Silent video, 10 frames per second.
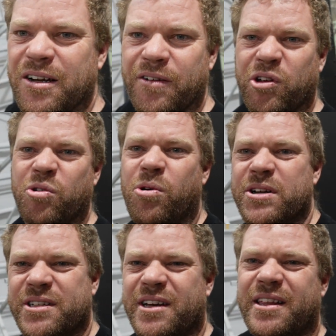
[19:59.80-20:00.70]
don't know if you can quite
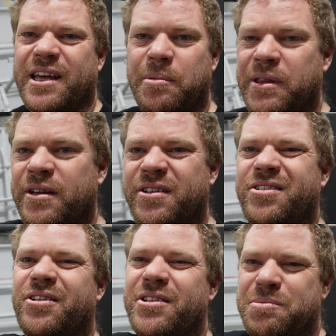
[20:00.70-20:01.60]
see there, but they're just
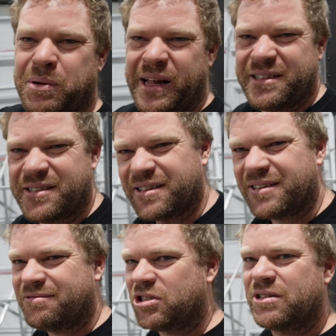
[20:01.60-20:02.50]
sort of this plastic,
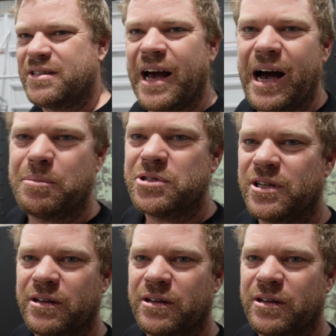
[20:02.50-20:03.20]
just garbage. They're